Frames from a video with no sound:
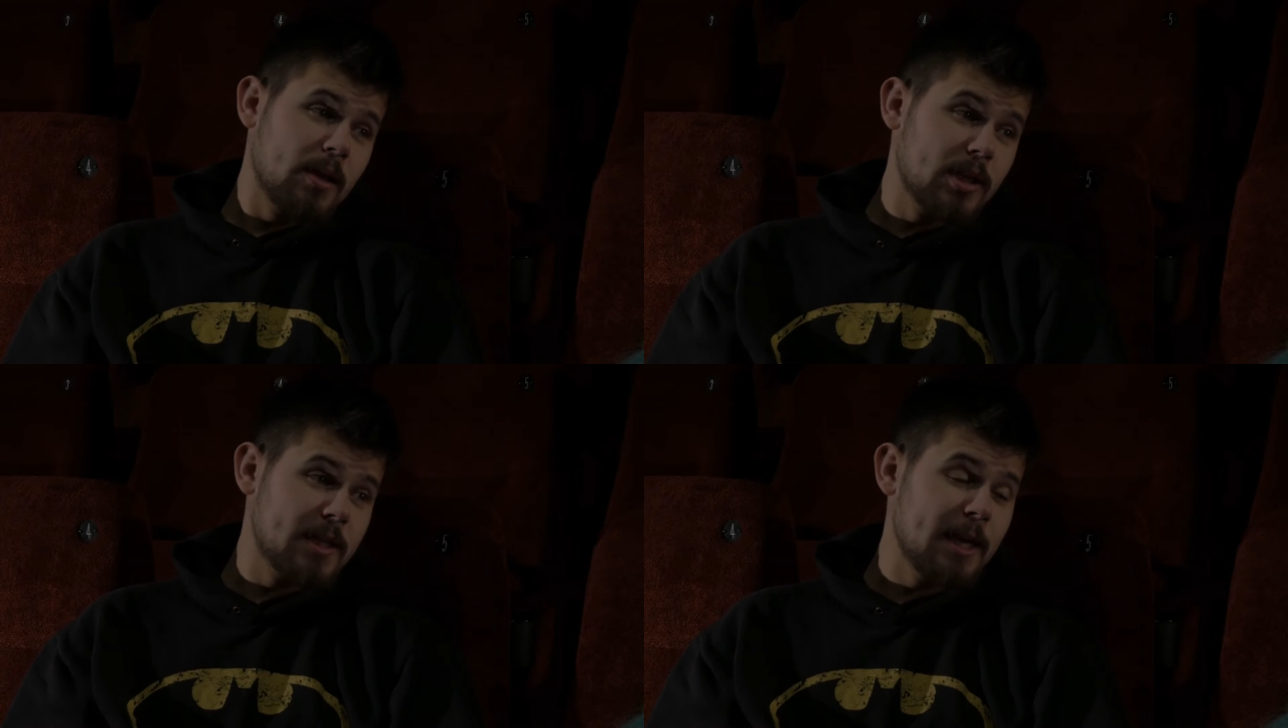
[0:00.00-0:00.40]

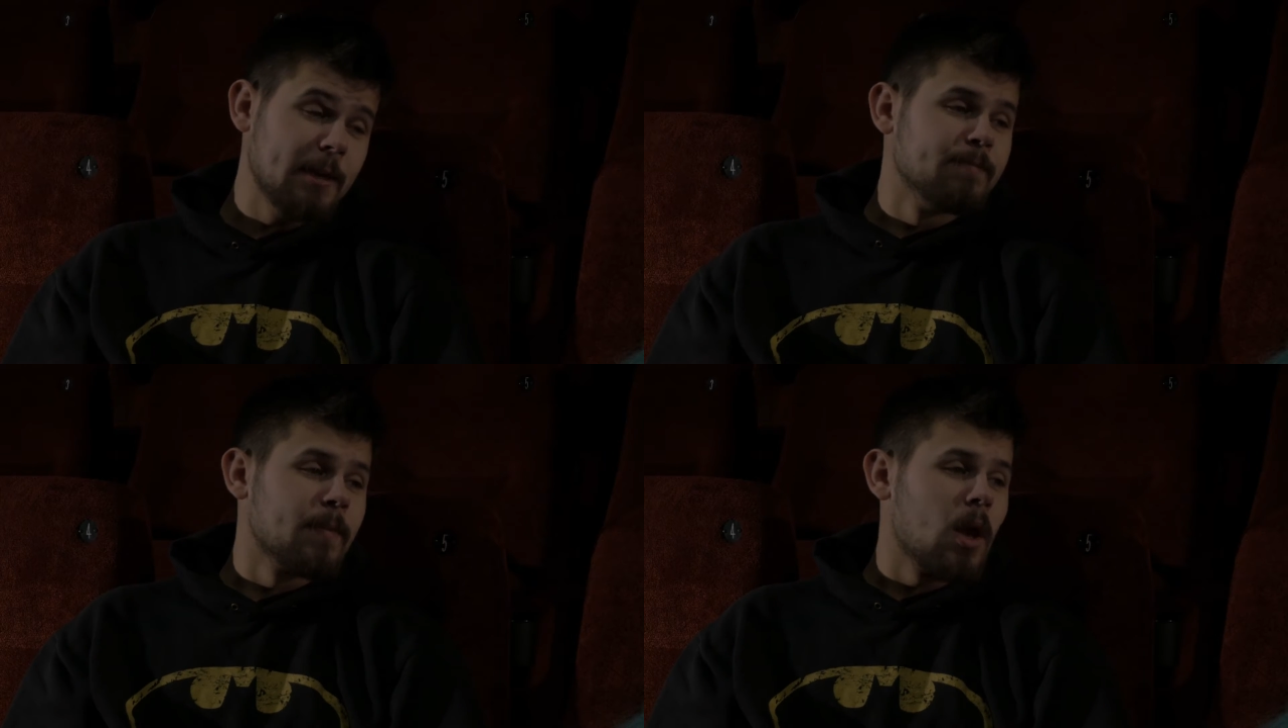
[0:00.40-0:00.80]
You
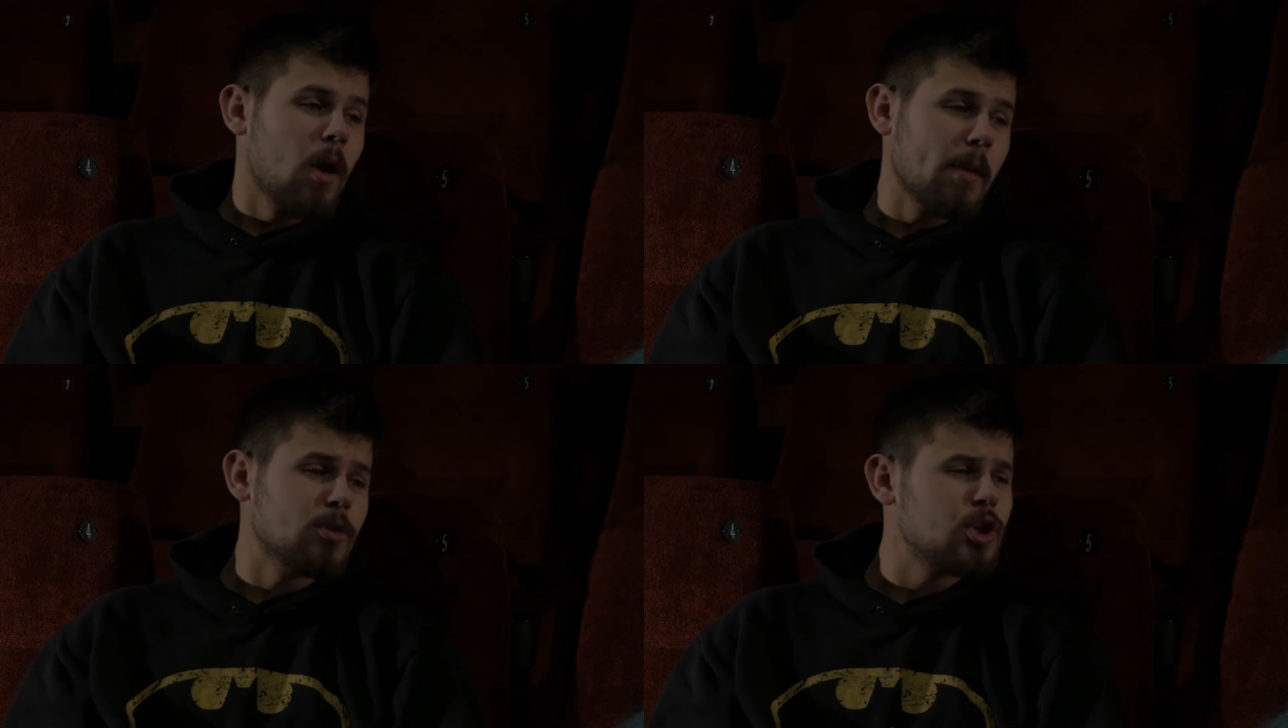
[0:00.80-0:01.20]
see,
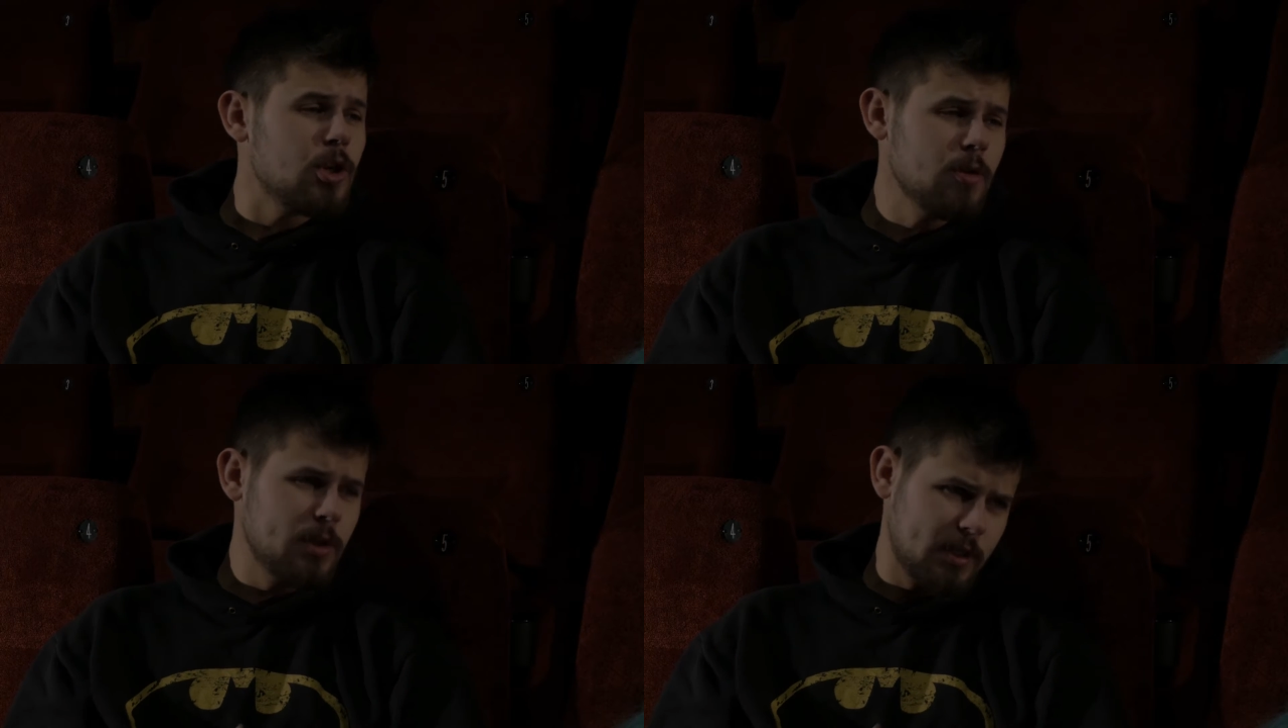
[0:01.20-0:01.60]
I'm
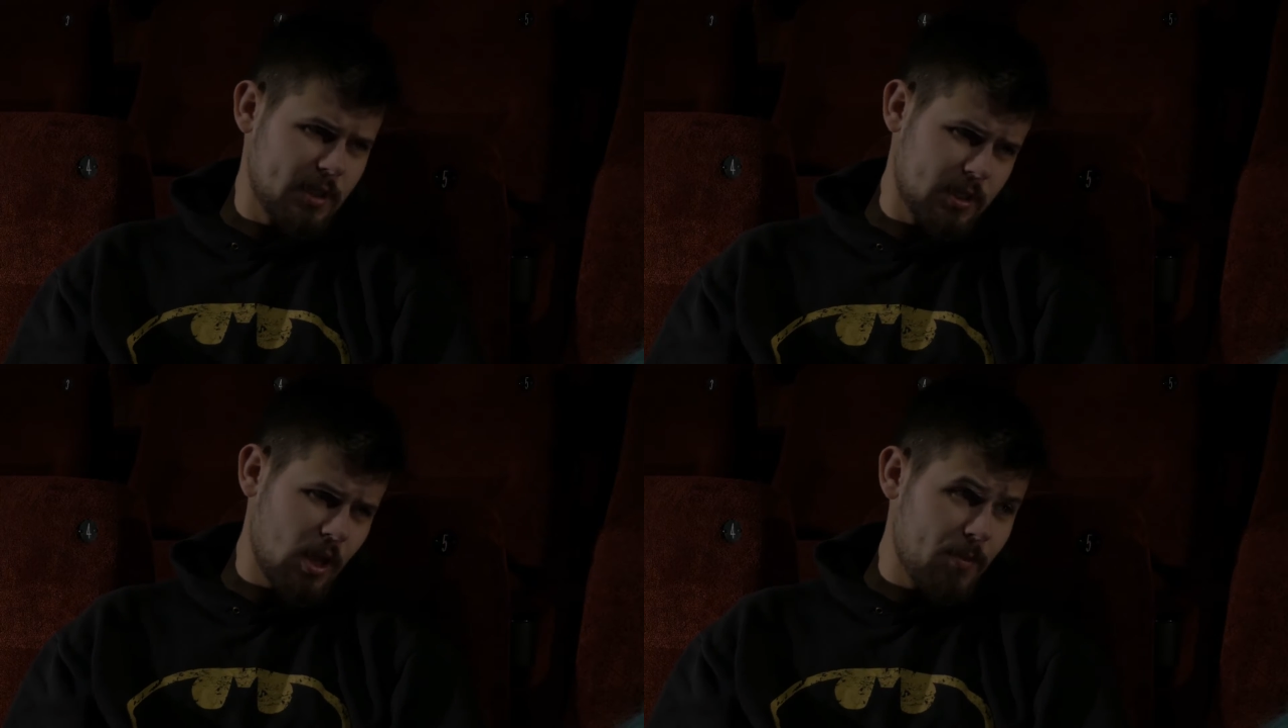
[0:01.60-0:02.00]
choosing to
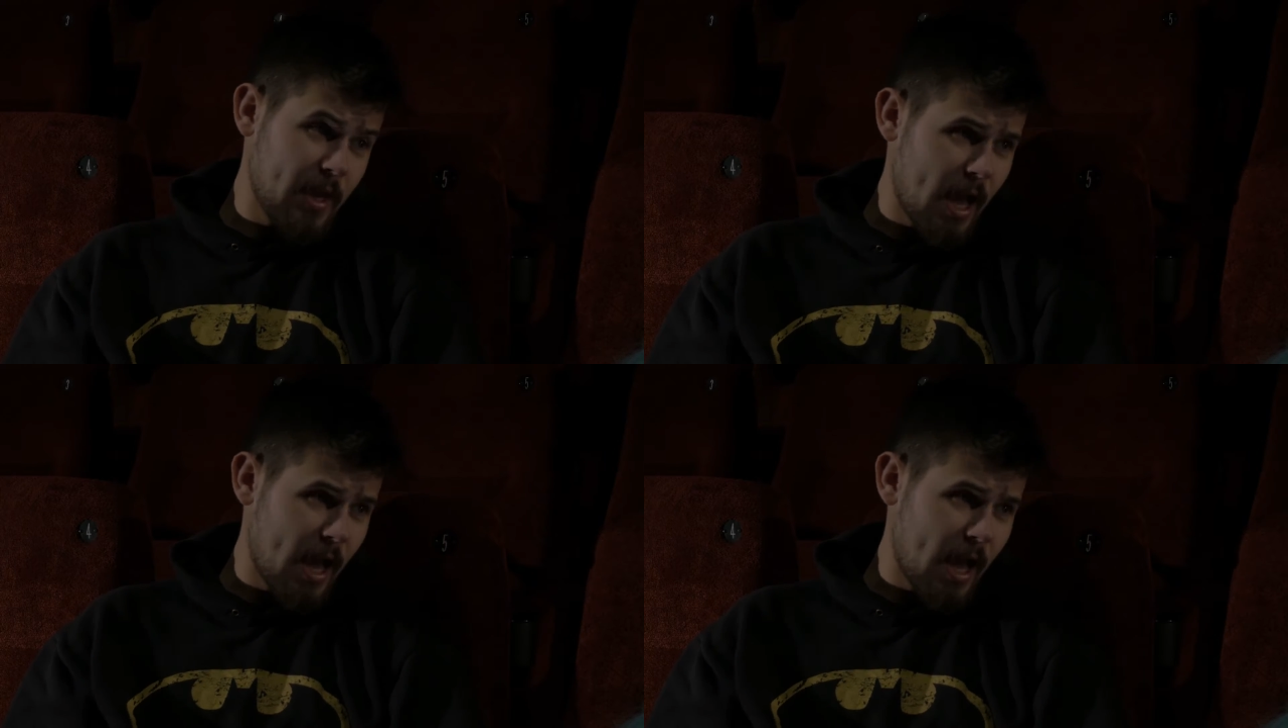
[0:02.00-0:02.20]
snub the